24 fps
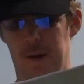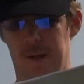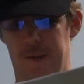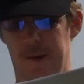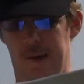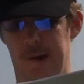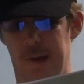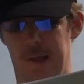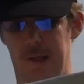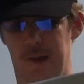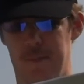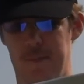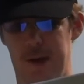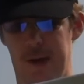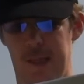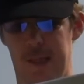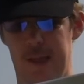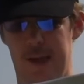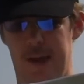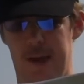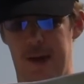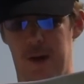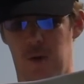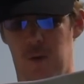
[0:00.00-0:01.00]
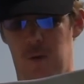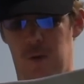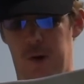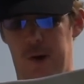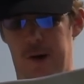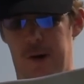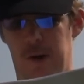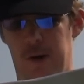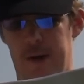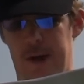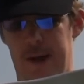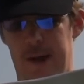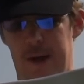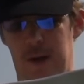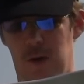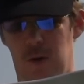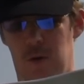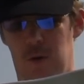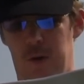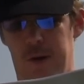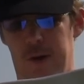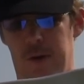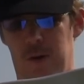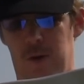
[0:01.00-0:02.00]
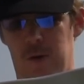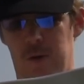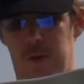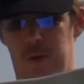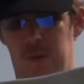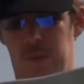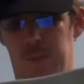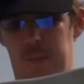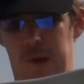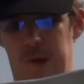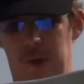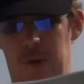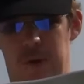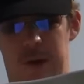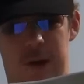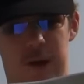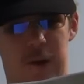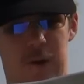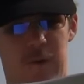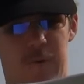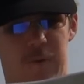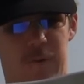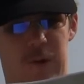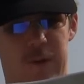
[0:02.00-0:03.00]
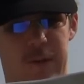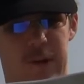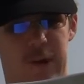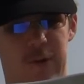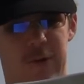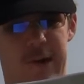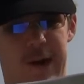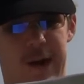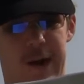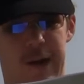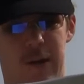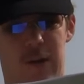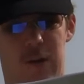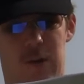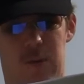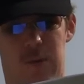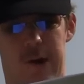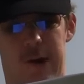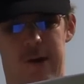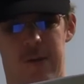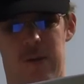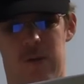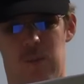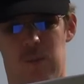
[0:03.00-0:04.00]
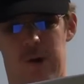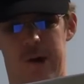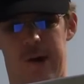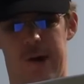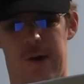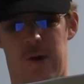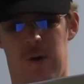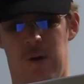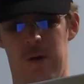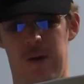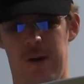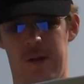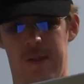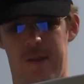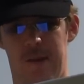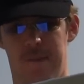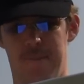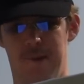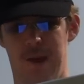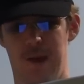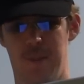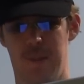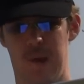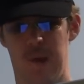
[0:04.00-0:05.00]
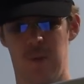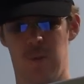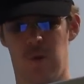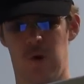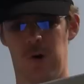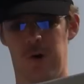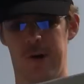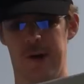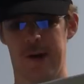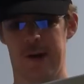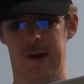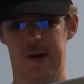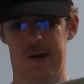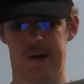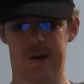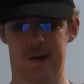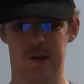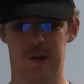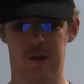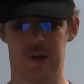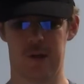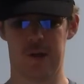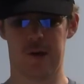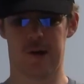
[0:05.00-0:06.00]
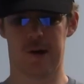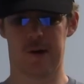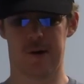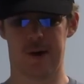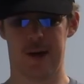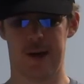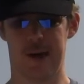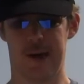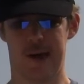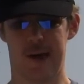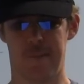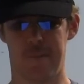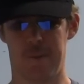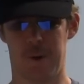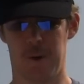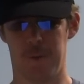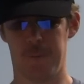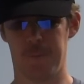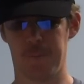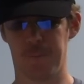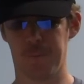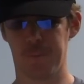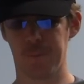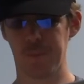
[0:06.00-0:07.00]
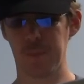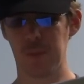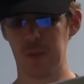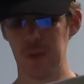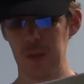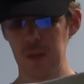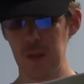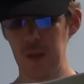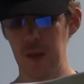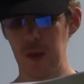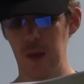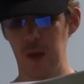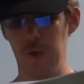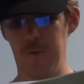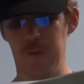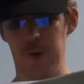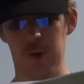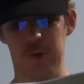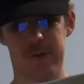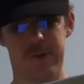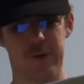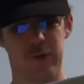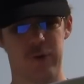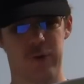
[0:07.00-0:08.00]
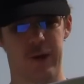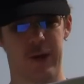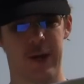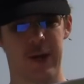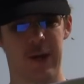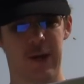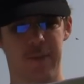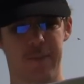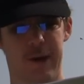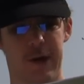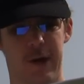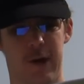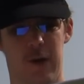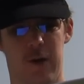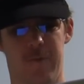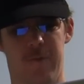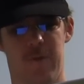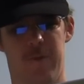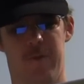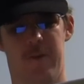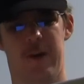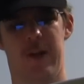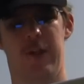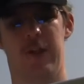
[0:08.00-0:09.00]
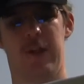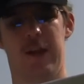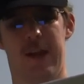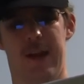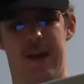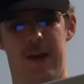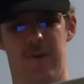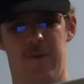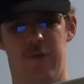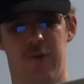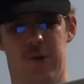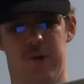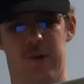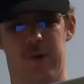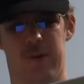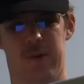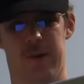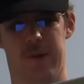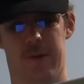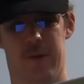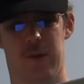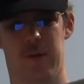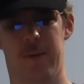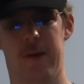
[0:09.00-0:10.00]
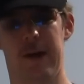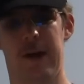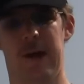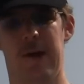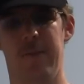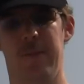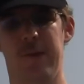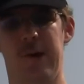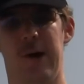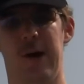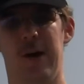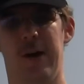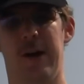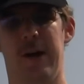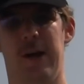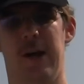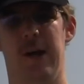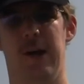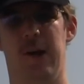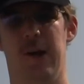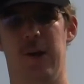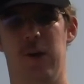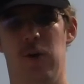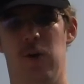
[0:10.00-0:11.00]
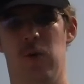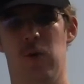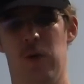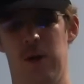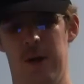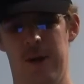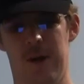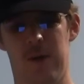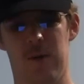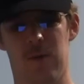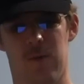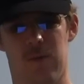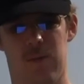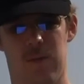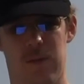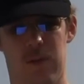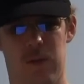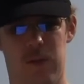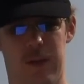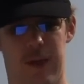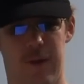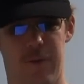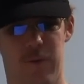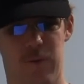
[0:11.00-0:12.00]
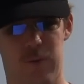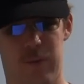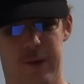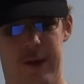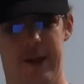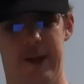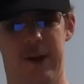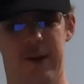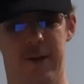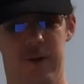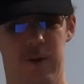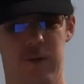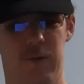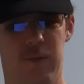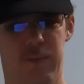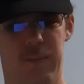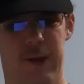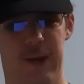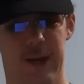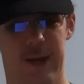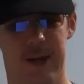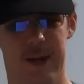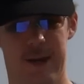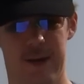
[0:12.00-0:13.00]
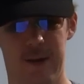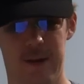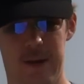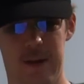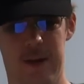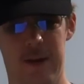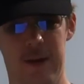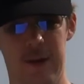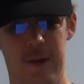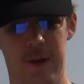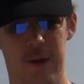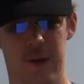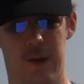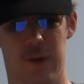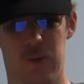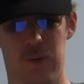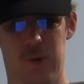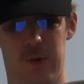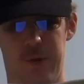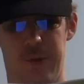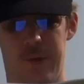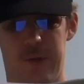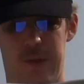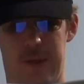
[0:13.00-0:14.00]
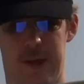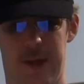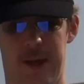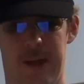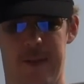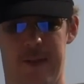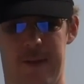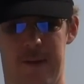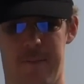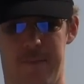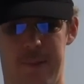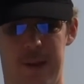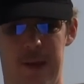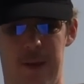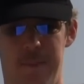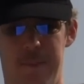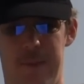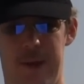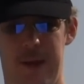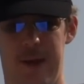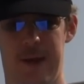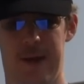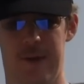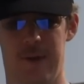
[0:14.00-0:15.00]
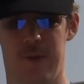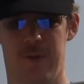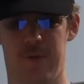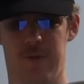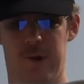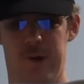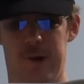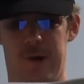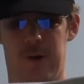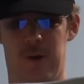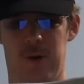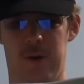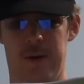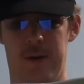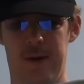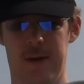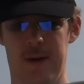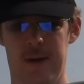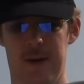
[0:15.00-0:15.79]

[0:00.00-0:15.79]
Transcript: There is a methane oil and oil spewing from the cracks around the well that BP won't acknowledge has already happened. If you do any amount of investigative journalism, and I'm talking to you, left-wing news media, you will see that BP has drilled